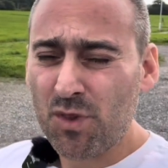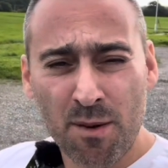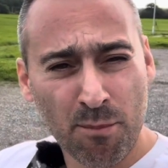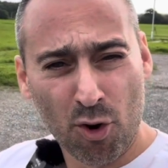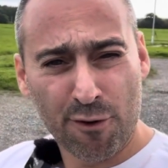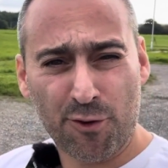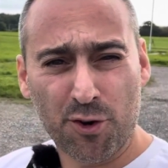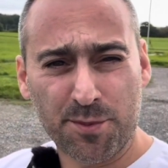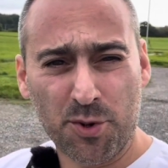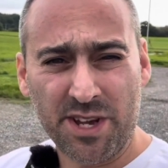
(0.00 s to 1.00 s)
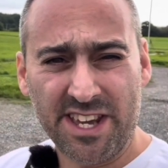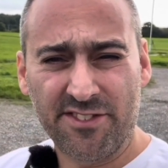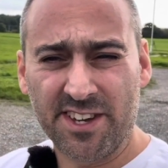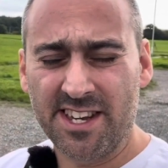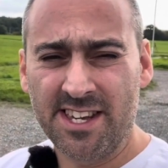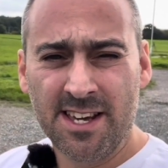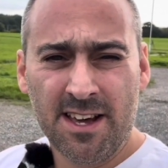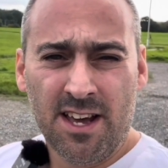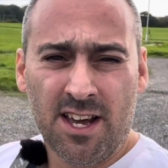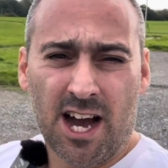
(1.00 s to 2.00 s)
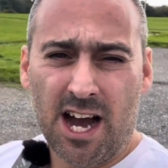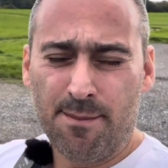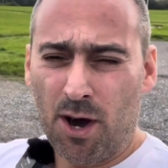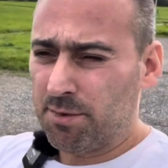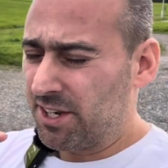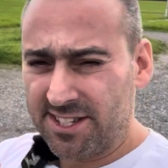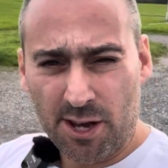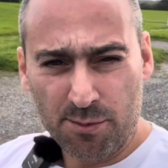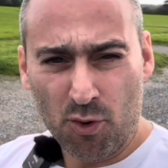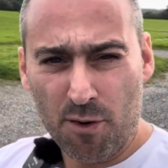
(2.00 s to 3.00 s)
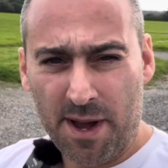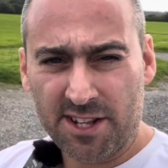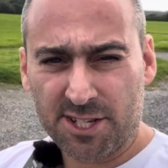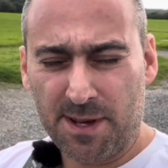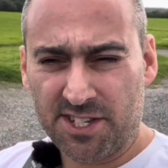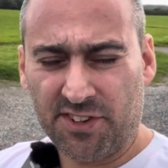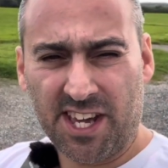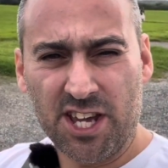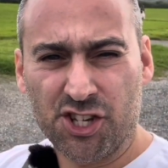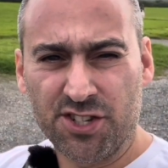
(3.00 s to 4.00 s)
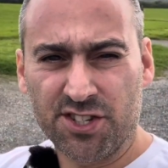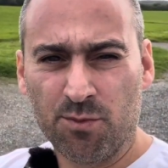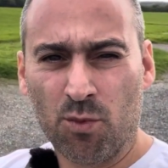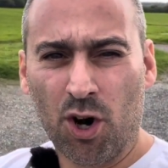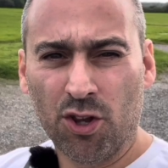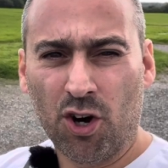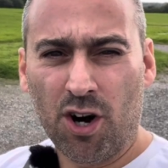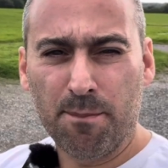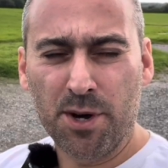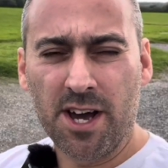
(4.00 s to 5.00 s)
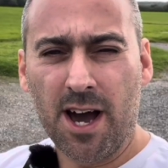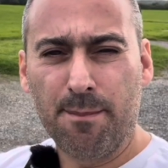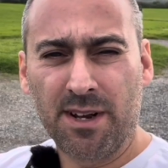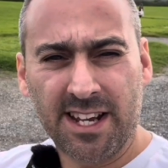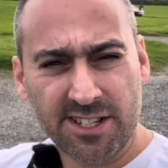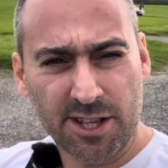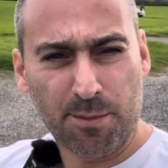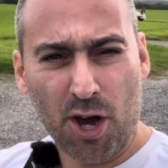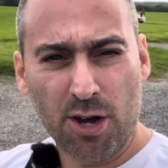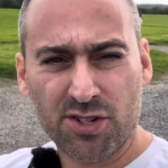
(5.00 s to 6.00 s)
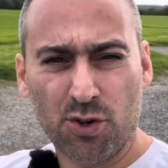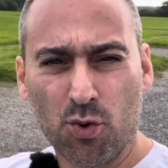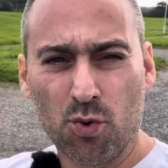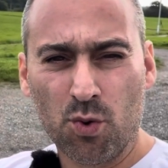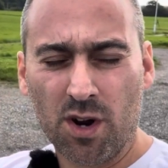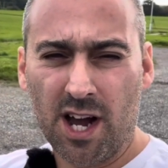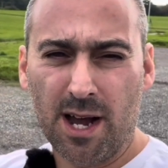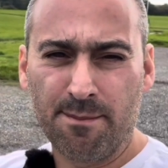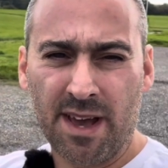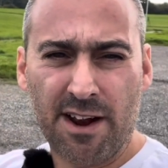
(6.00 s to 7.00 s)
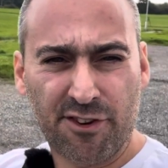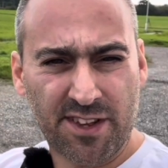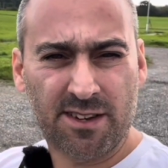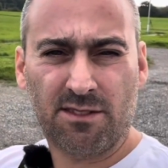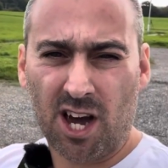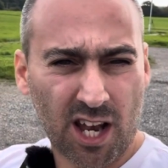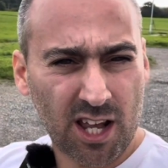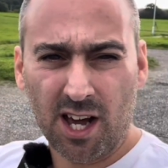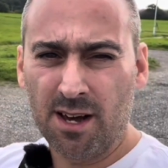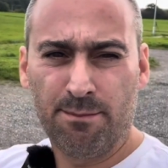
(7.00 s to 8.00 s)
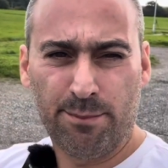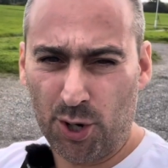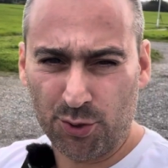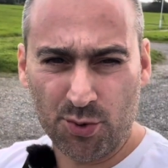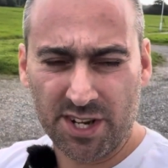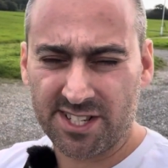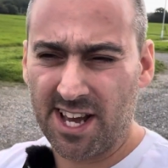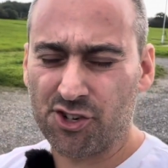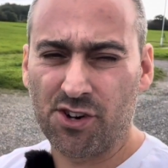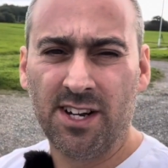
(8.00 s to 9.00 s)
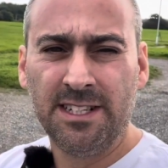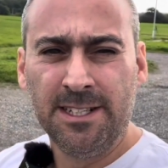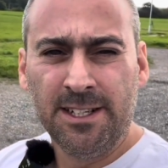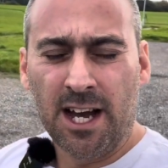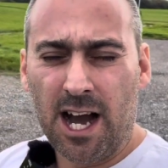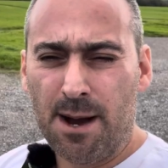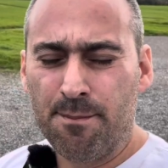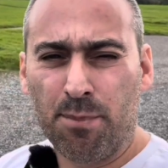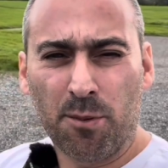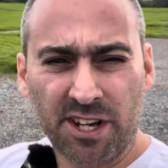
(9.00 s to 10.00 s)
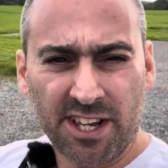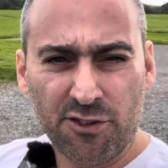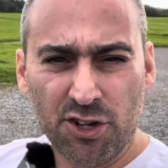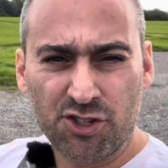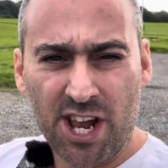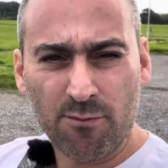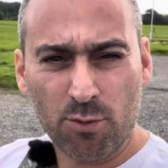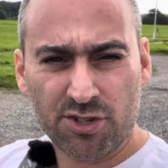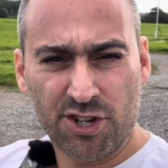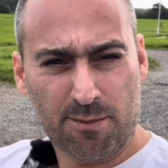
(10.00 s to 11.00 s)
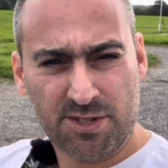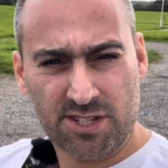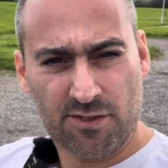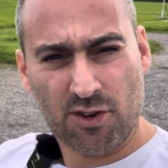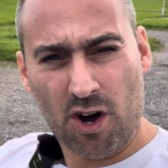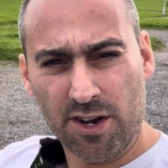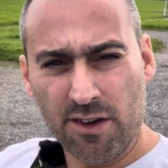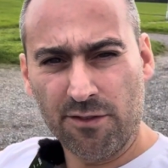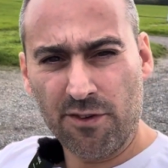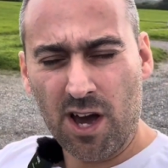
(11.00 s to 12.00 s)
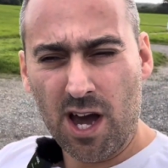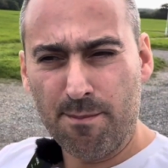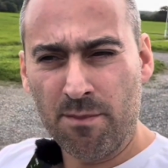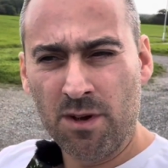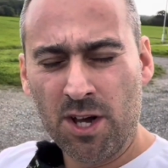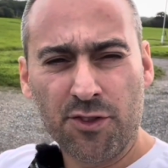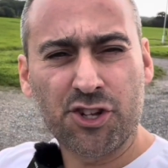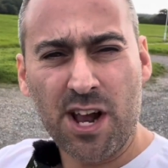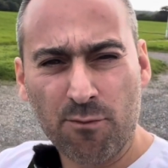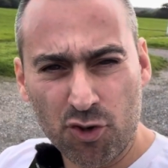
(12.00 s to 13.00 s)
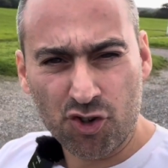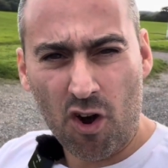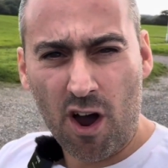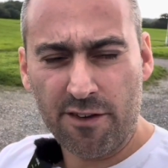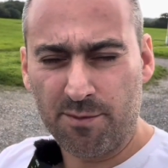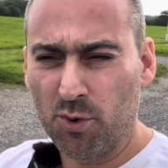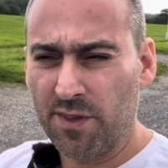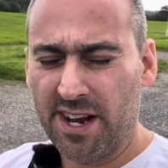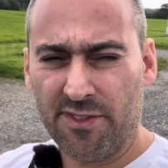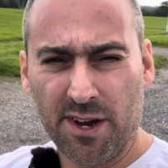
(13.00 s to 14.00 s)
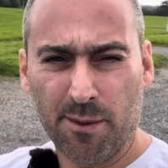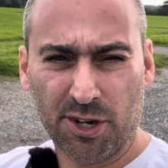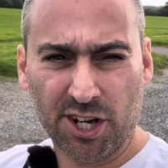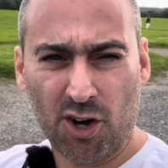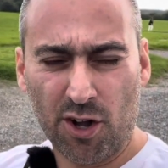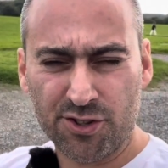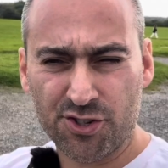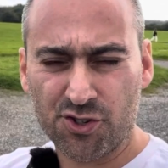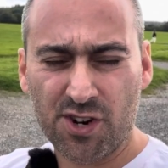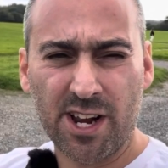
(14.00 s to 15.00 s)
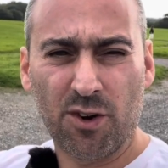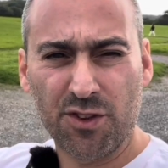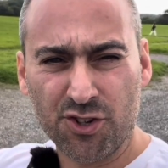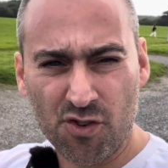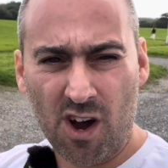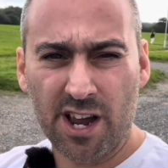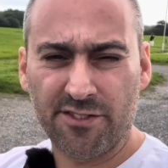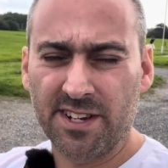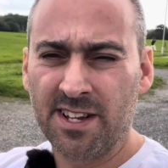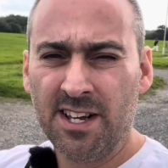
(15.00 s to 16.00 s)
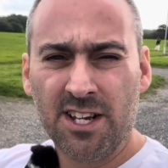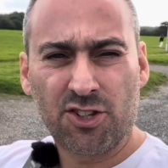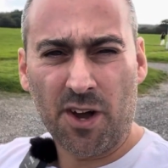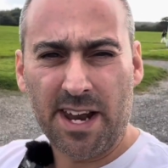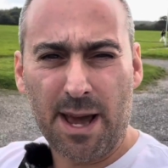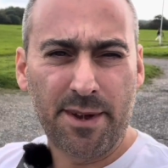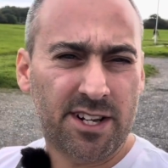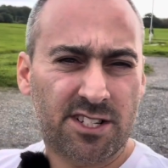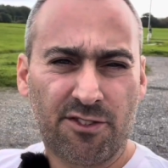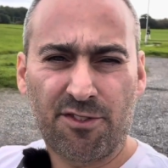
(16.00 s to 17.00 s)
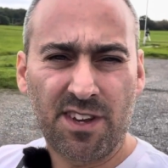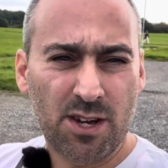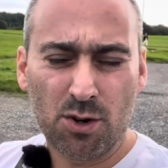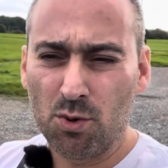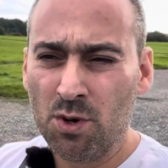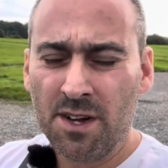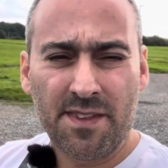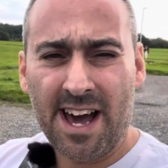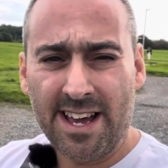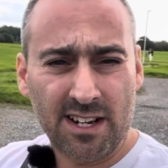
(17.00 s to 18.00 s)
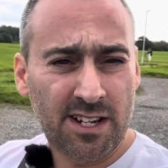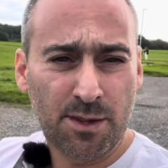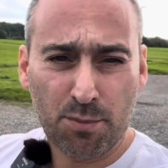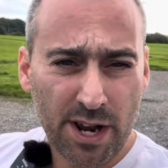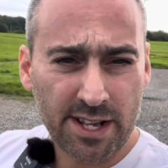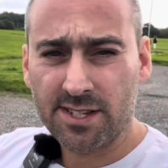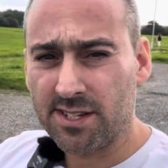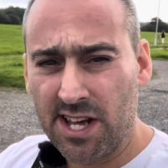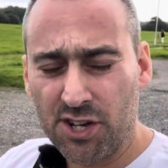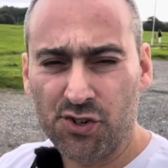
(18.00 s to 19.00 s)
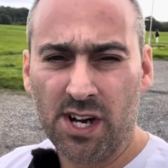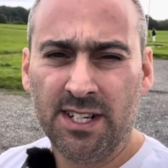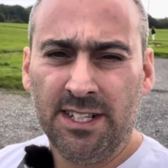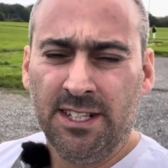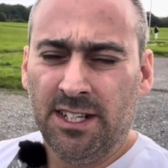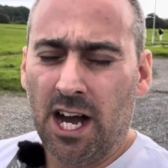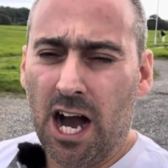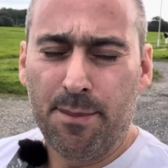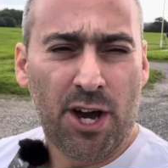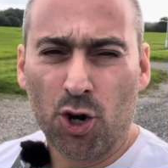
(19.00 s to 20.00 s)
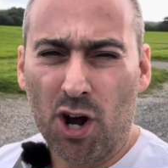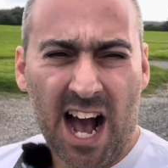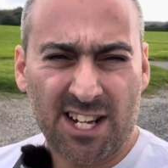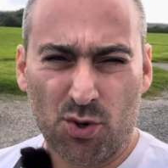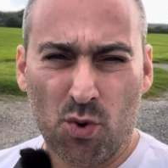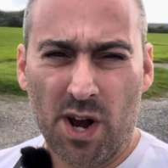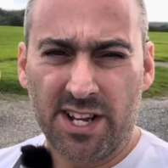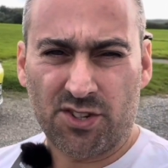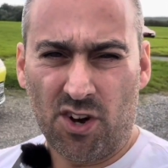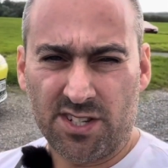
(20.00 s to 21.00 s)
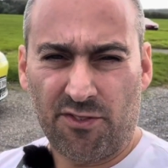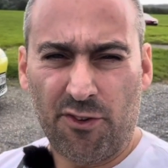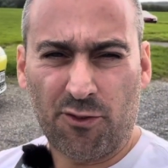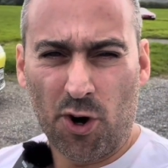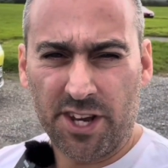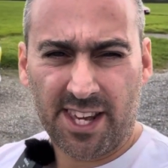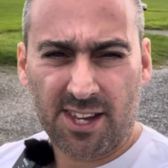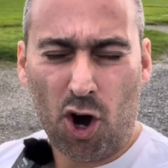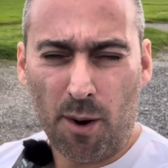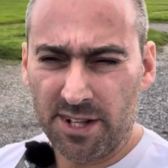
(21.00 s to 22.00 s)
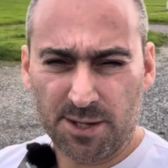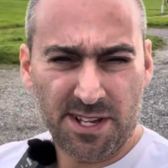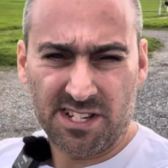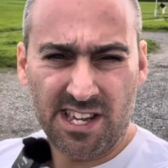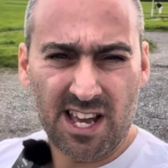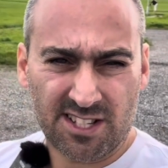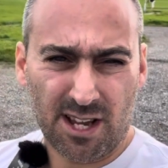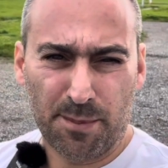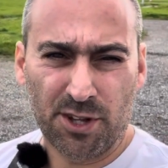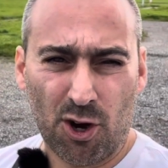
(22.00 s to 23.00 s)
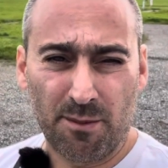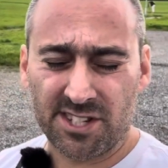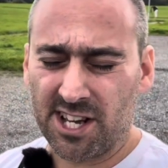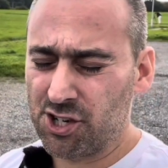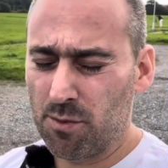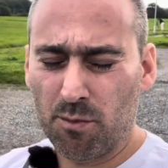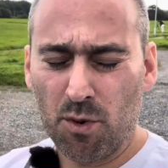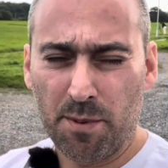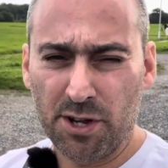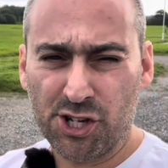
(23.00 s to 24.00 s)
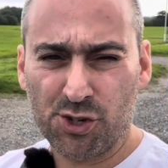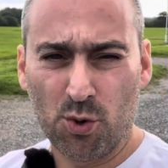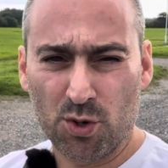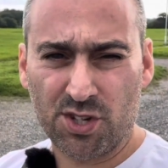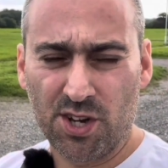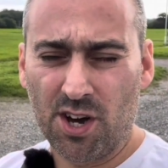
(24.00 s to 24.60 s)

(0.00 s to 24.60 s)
more affordable EV. I'm going to tell you more about the specifications and whatnot, but links in the bio to all everything, colour, model, etc. But I'm going to give you a general synopsis of kind of the general drive more than anything. I'm going to concentrate on the driving dynamics, the feel, the handling, the brakes, etc. And as always, guys, if you've got any comments, basically hit us up in the comment section. We'll be sure to